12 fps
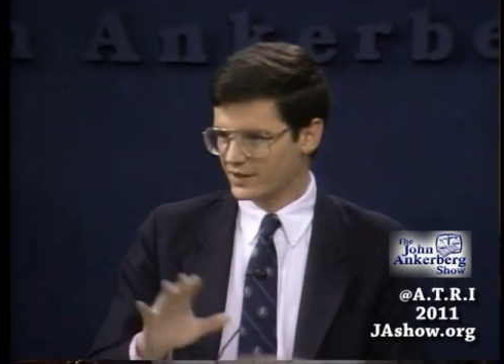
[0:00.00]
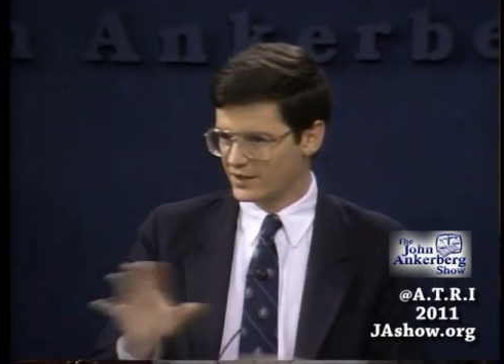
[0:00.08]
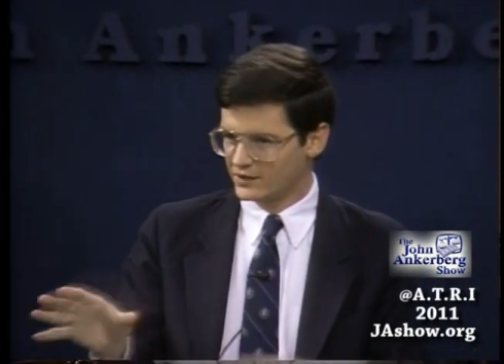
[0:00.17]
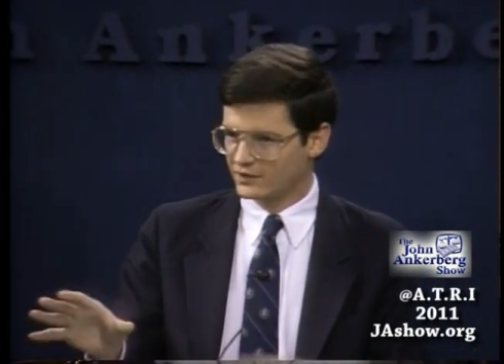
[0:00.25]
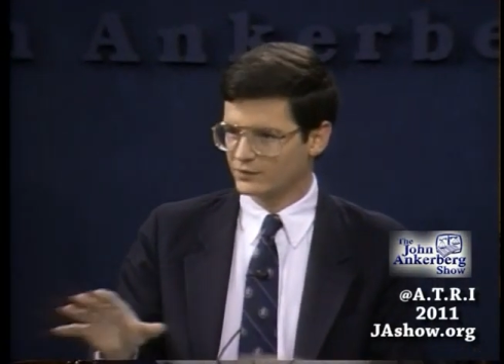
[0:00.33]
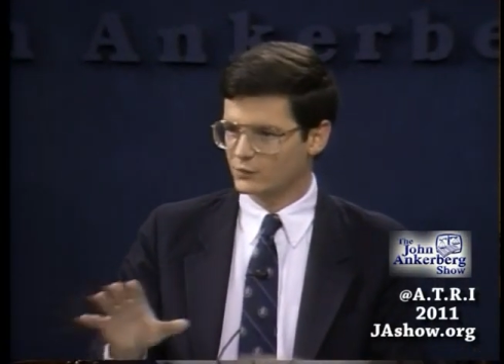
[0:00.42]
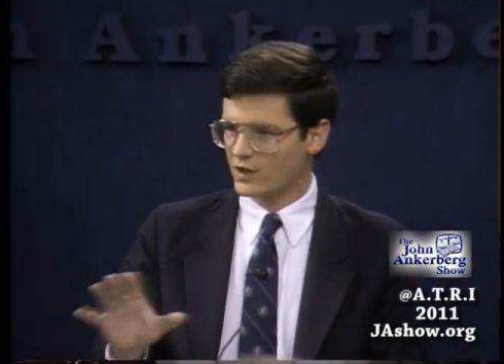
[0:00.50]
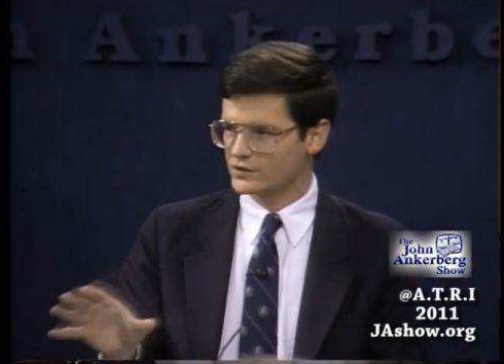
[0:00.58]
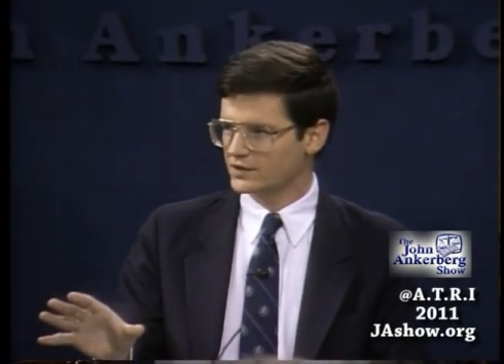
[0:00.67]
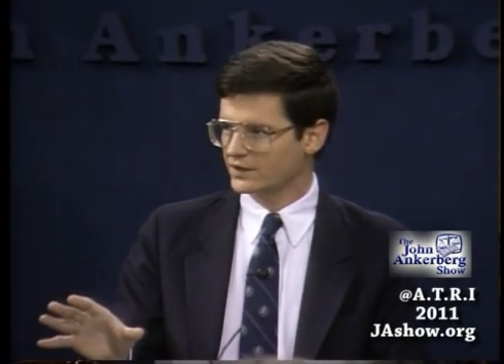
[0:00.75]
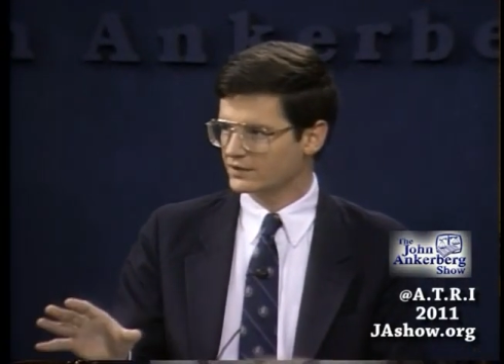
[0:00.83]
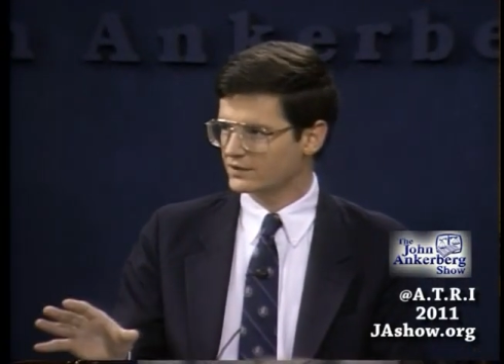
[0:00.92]
here and
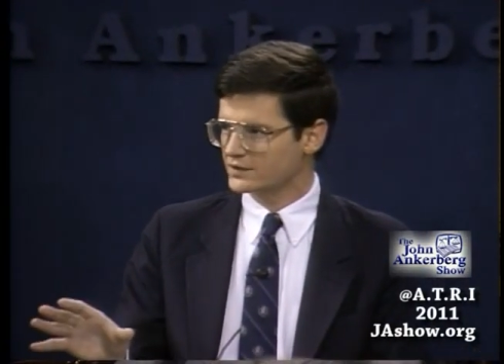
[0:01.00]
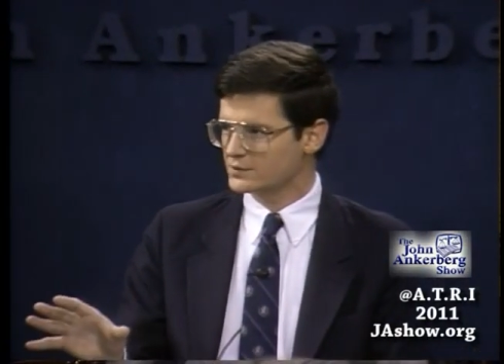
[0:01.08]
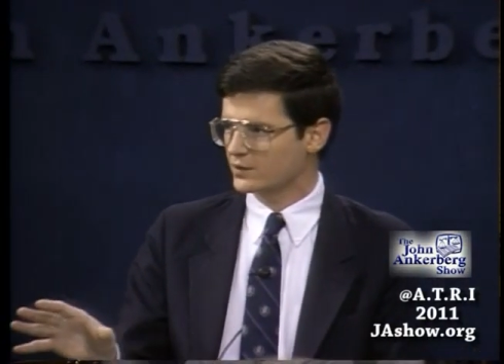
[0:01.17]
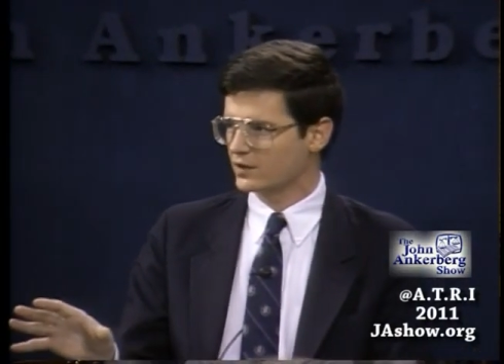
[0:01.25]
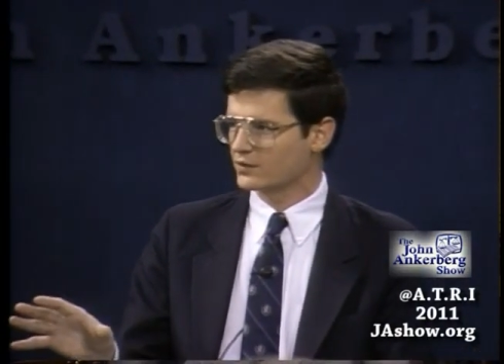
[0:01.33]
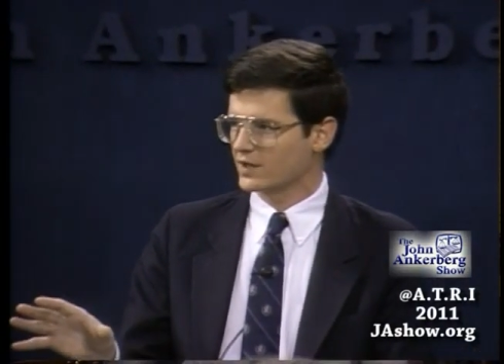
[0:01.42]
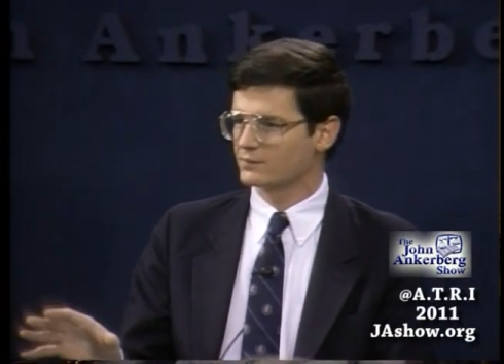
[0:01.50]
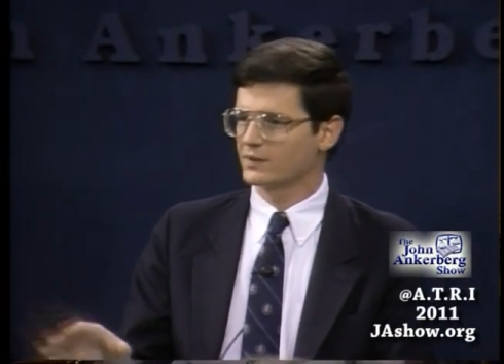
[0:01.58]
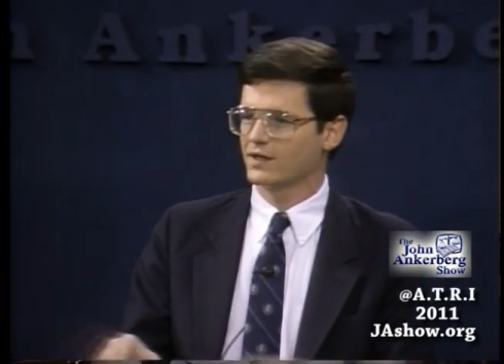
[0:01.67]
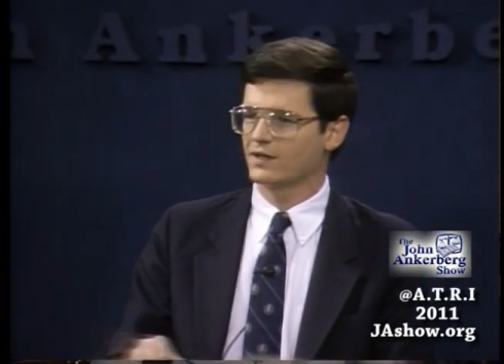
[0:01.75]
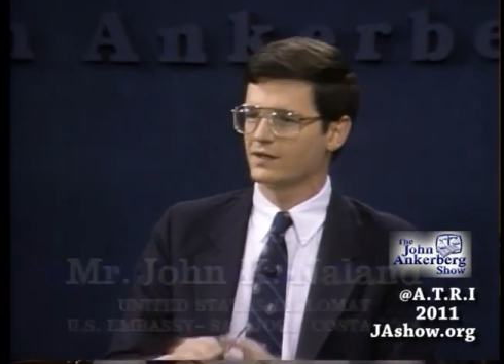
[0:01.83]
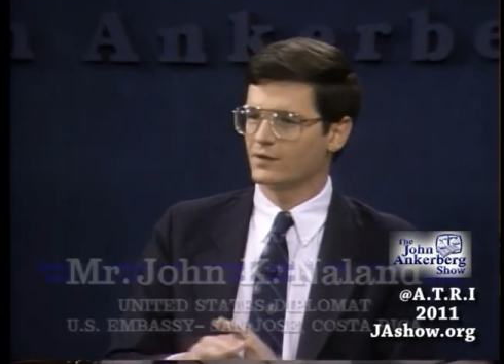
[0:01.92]
watching this program.
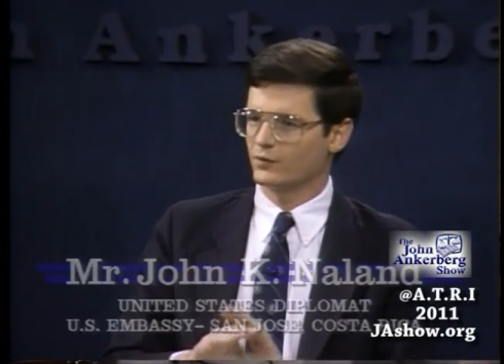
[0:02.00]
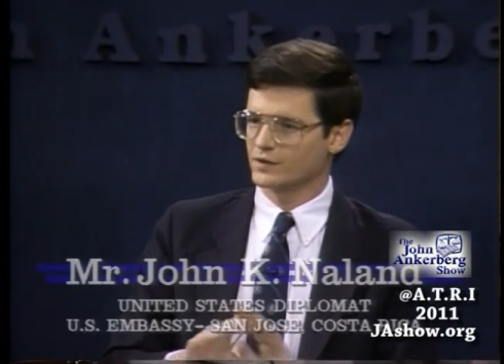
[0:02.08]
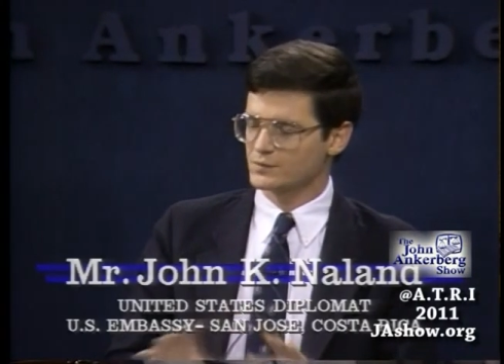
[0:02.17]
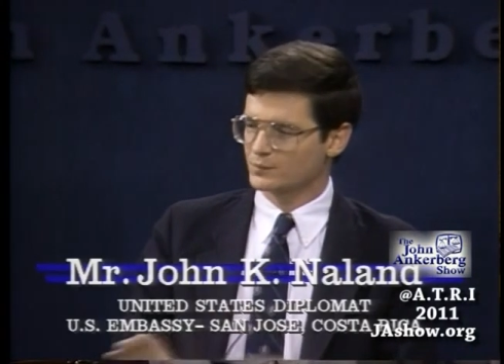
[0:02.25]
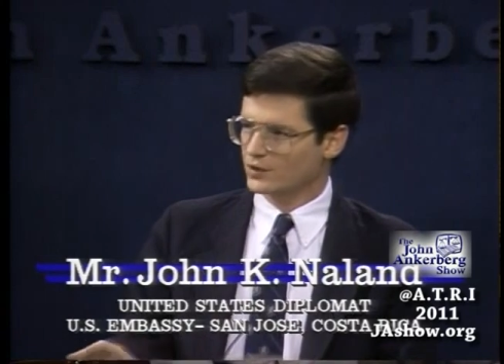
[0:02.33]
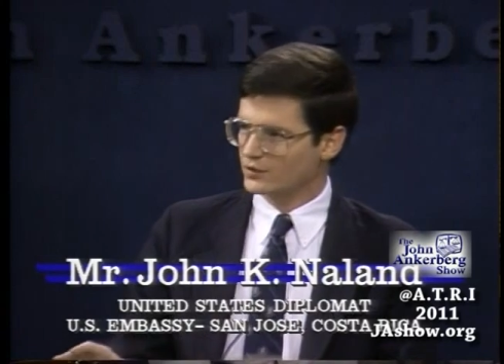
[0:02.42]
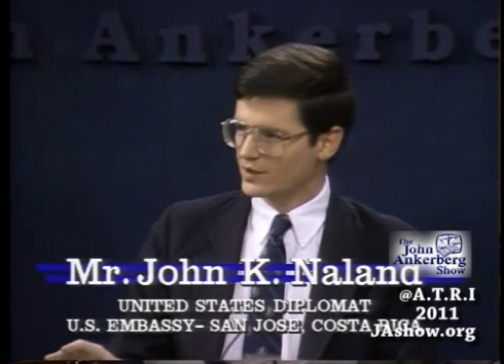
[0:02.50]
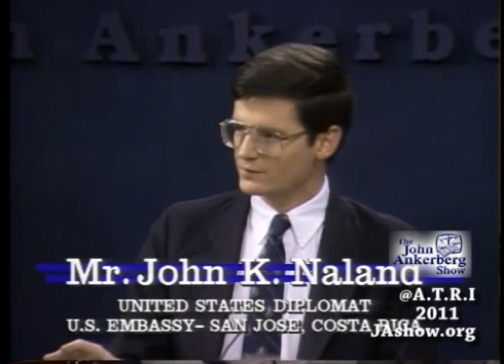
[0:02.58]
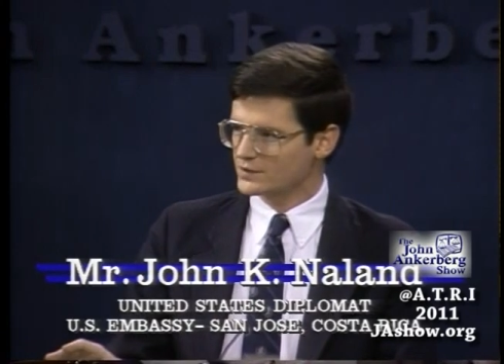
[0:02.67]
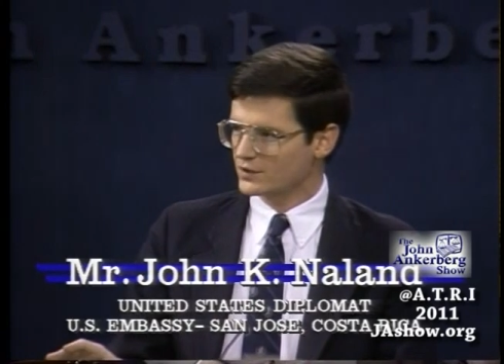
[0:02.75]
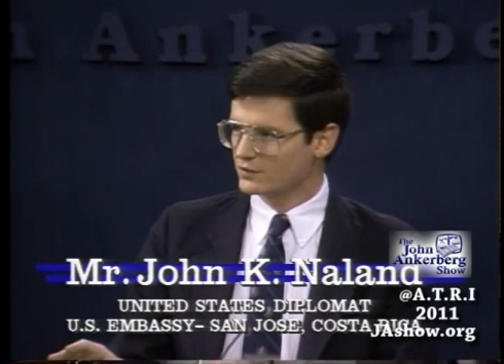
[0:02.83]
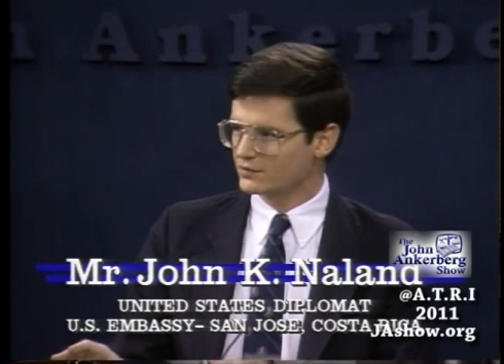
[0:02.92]
When this
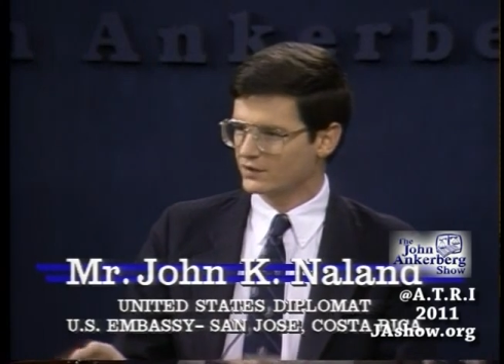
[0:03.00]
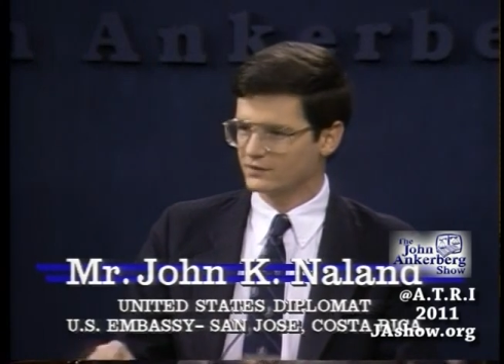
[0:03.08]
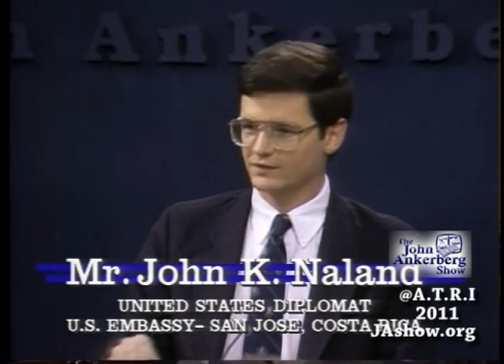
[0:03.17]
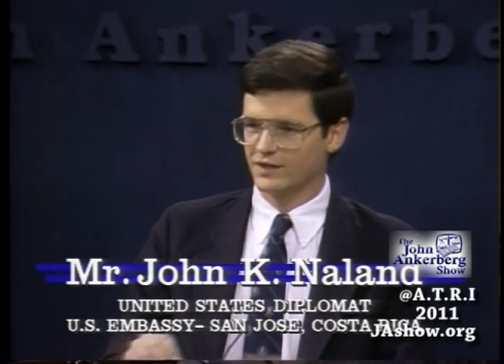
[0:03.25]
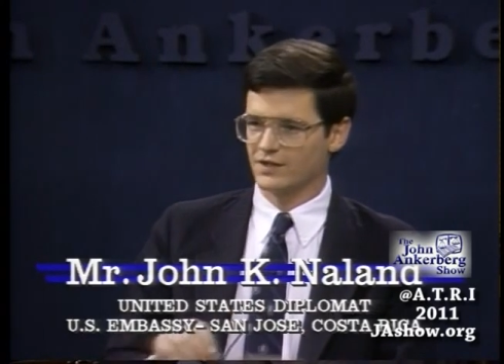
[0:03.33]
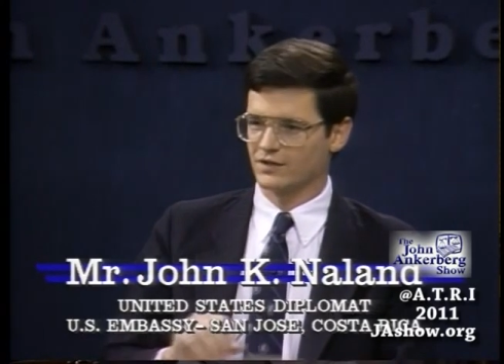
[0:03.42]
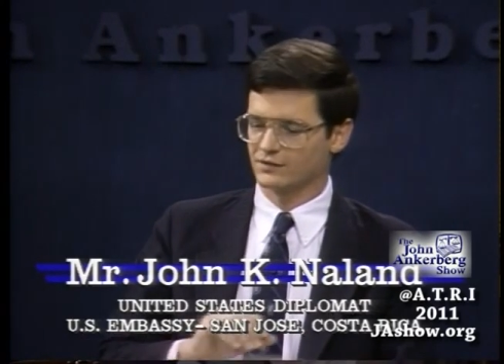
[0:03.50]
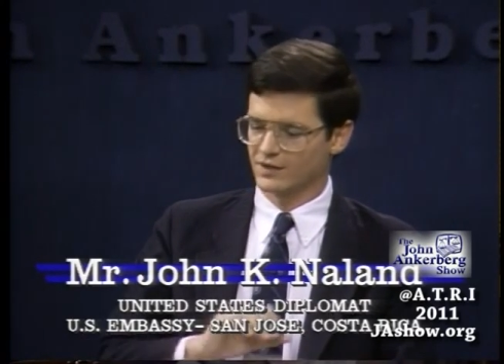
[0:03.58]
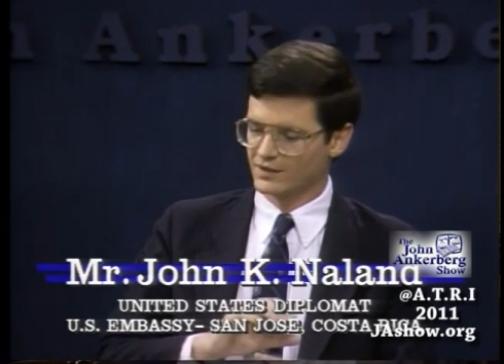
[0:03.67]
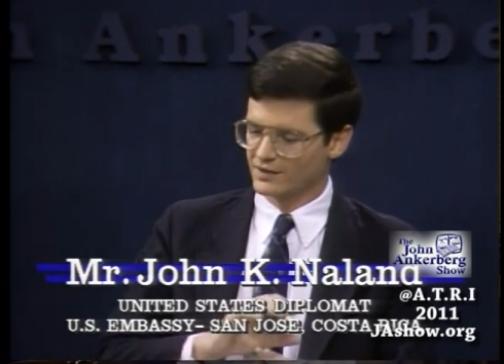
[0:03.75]
program's over, you know,